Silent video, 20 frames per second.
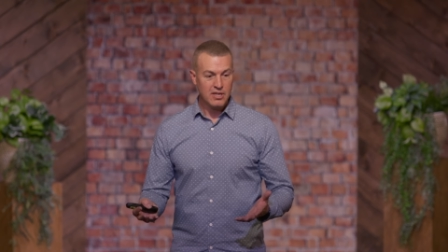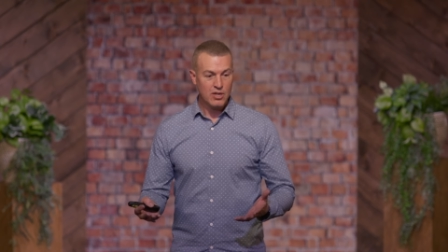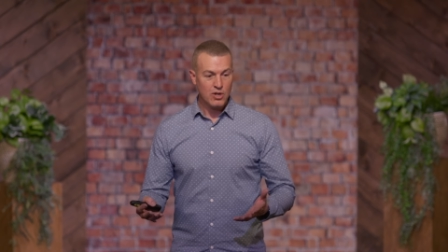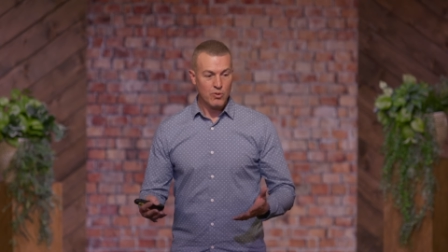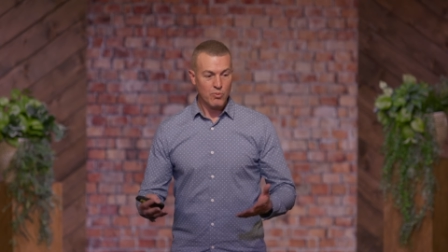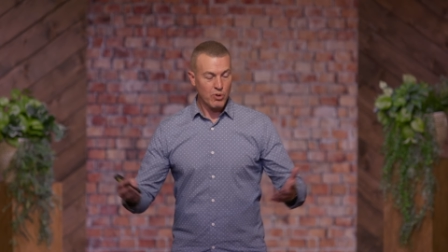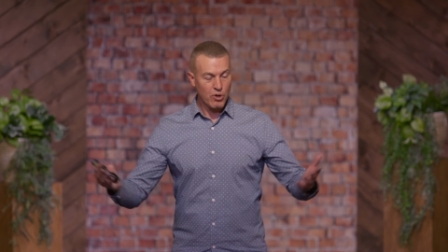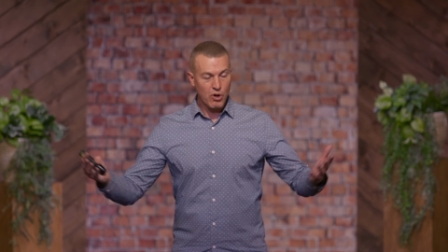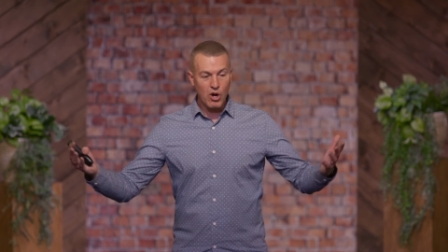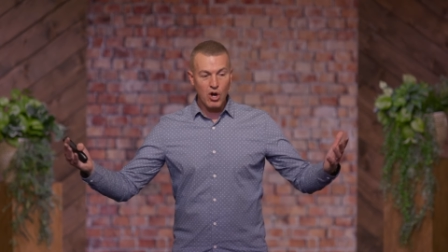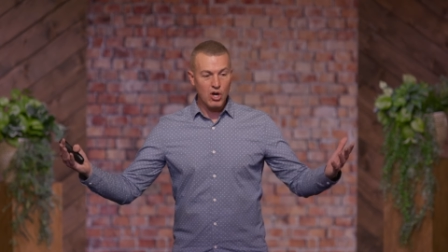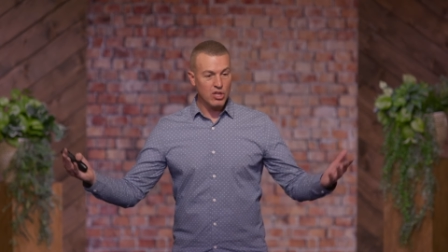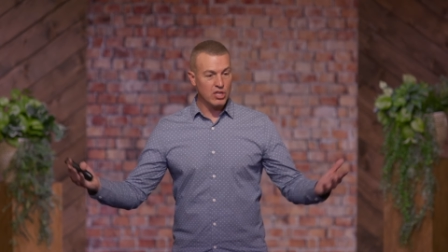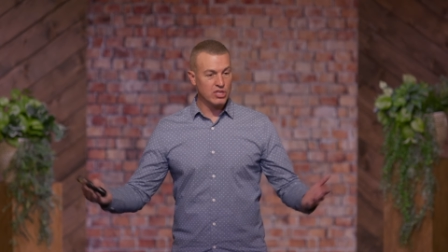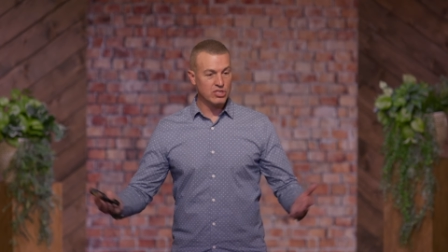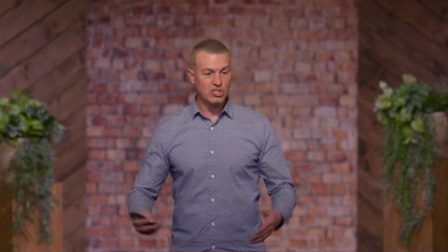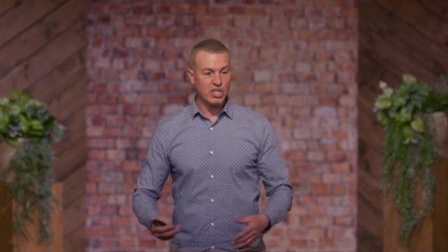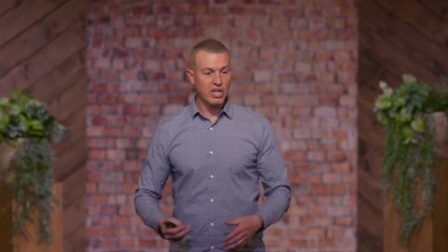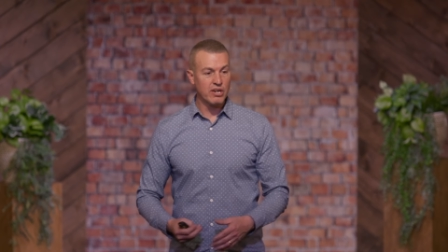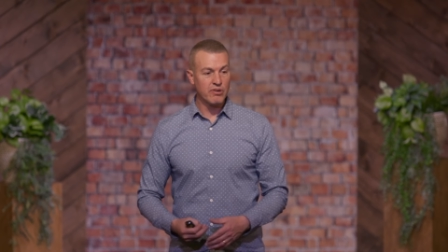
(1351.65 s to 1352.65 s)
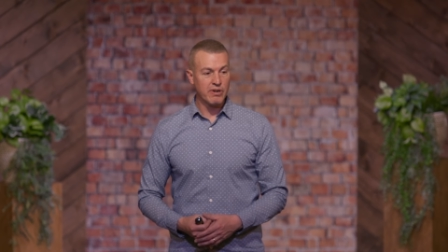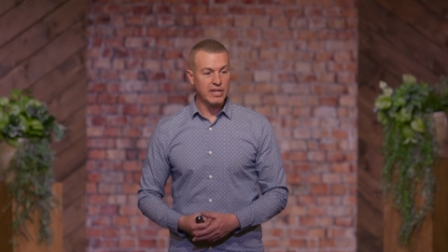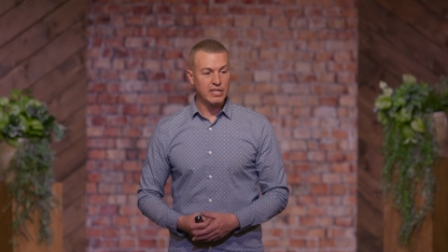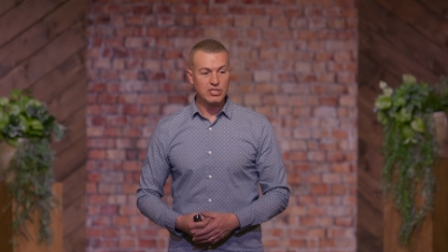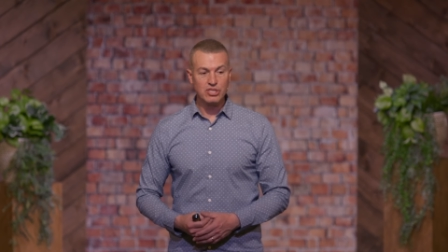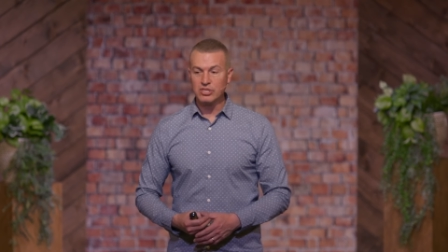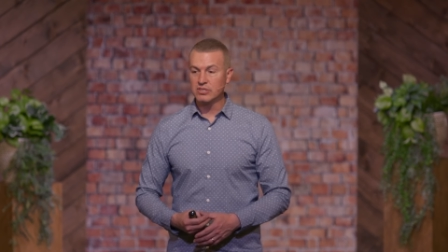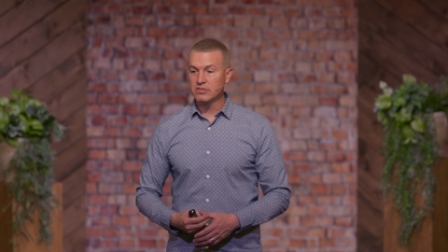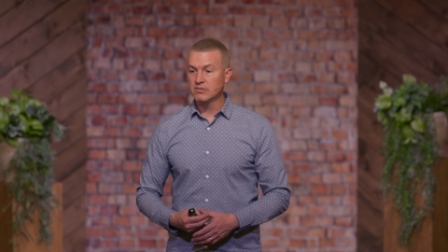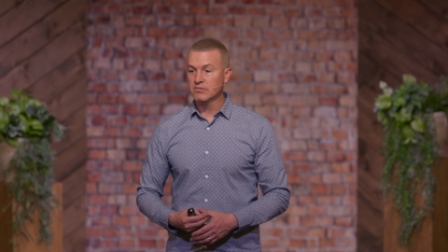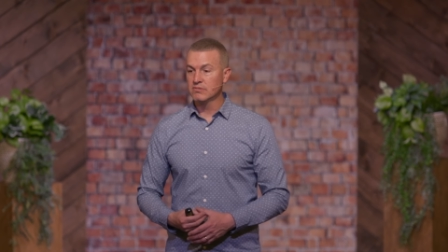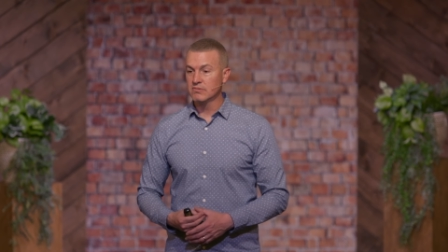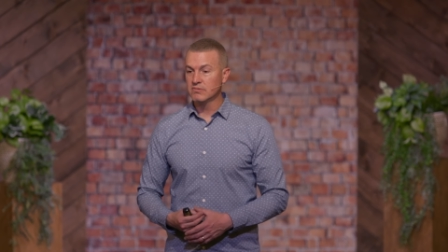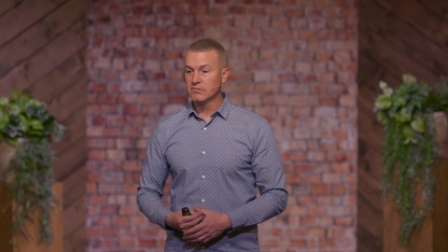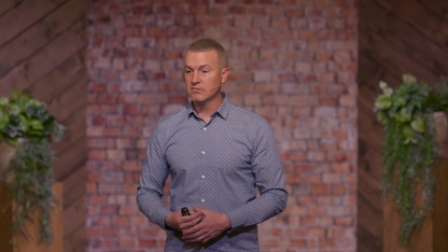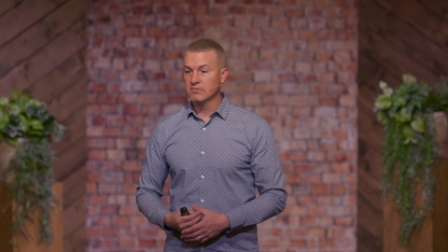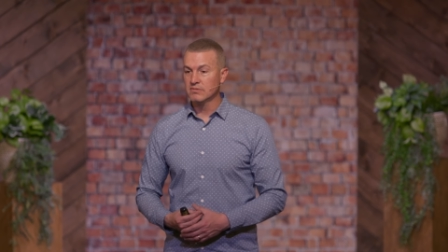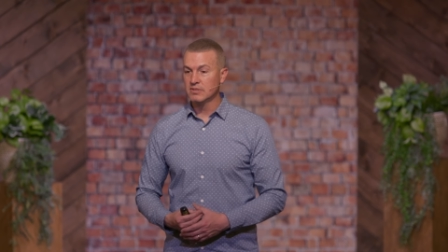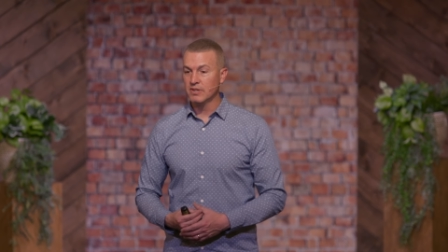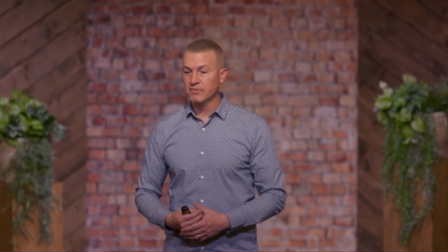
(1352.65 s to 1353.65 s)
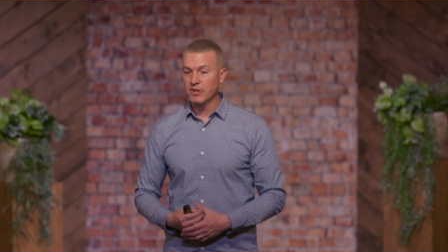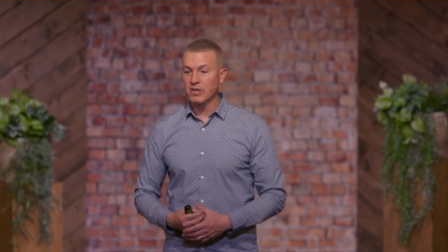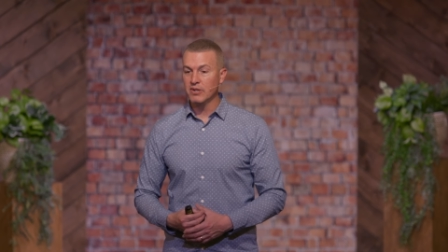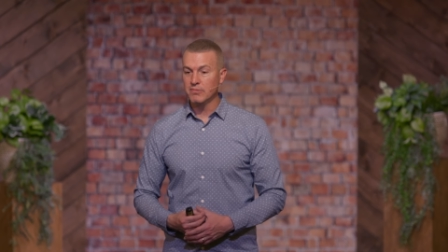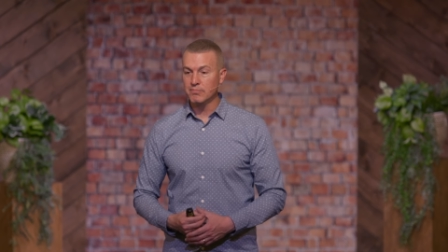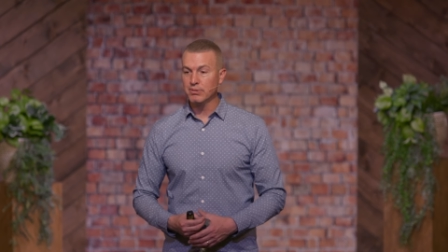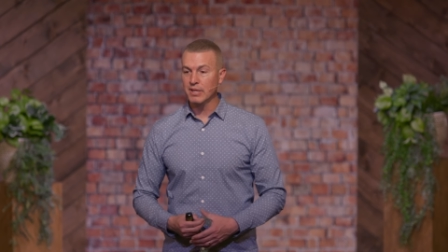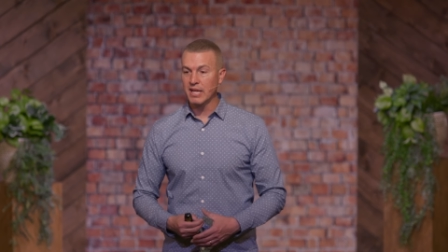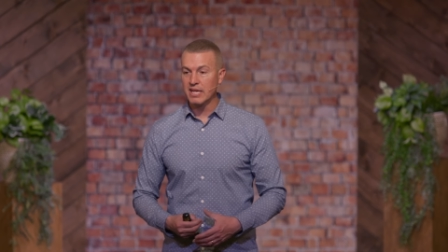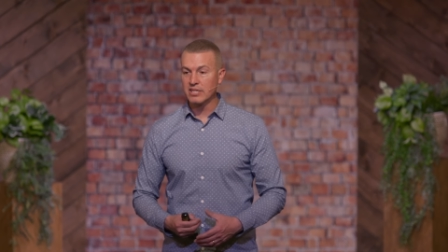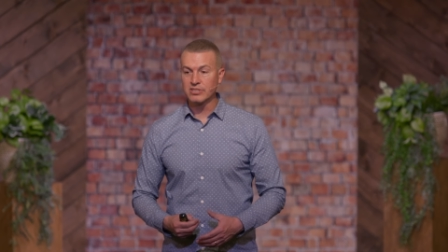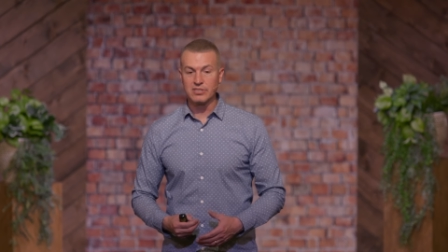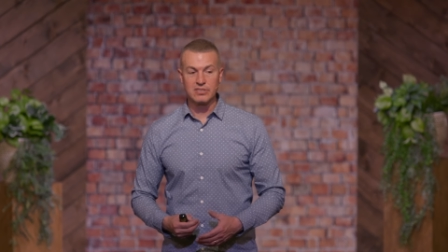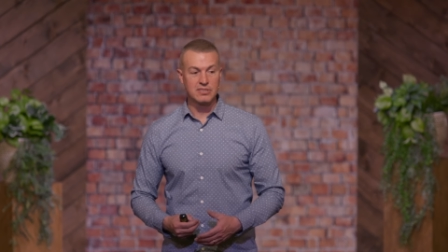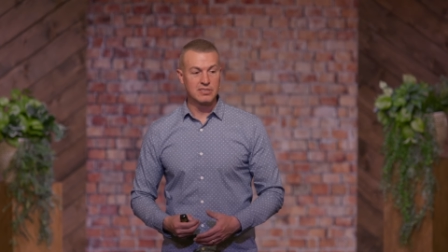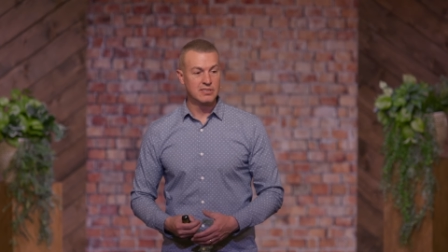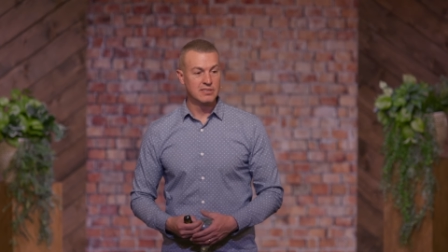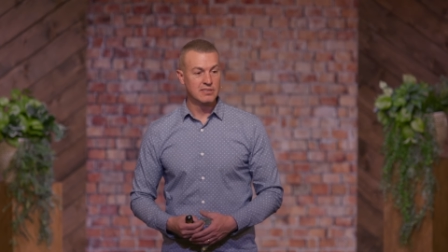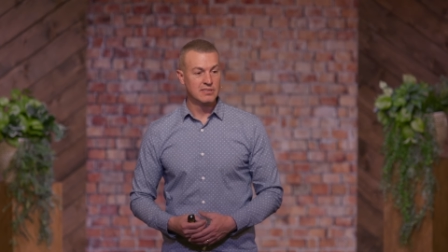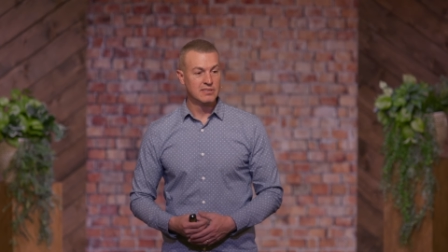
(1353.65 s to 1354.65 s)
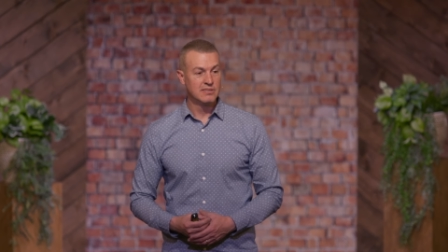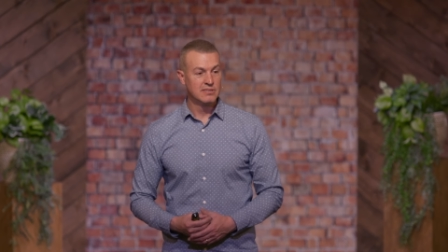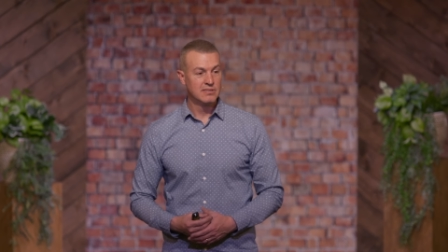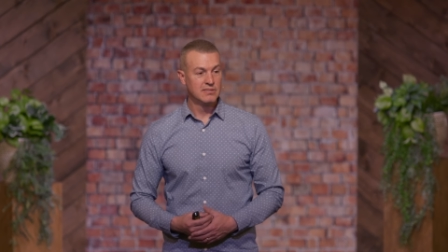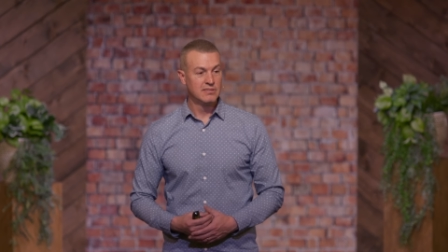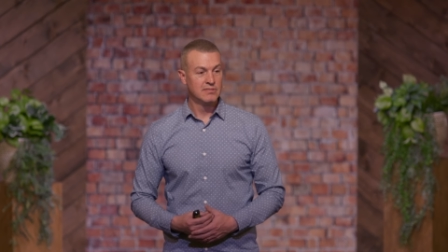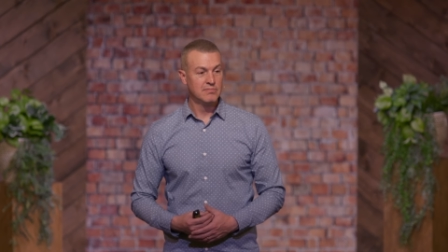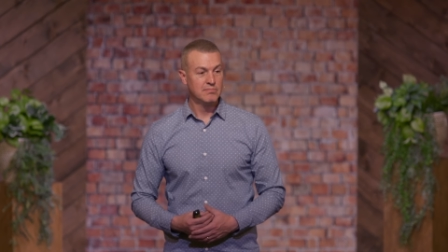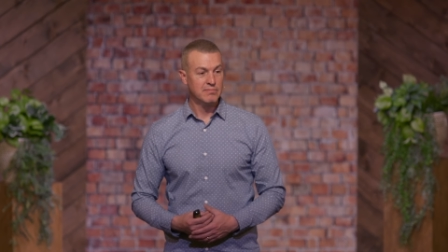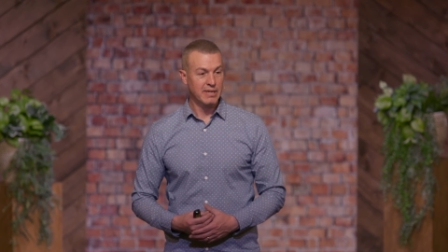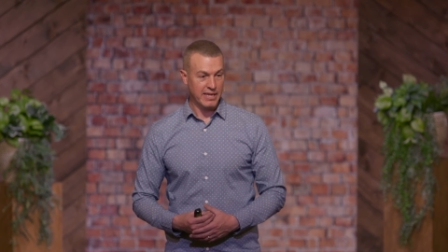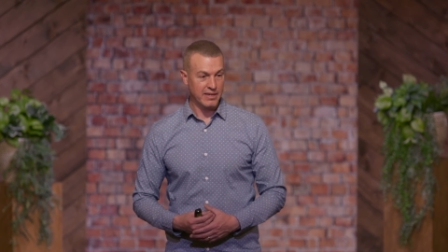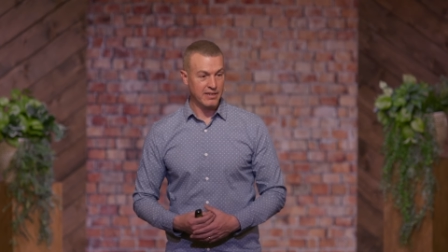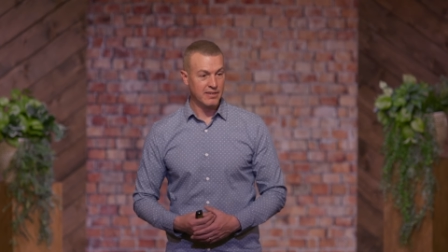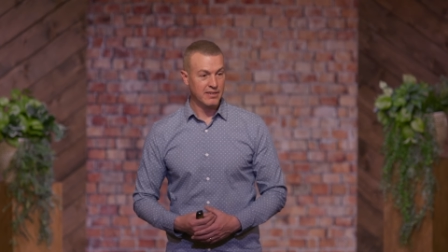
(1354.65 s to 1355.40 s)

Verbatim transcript: We're all a generation of unblessed men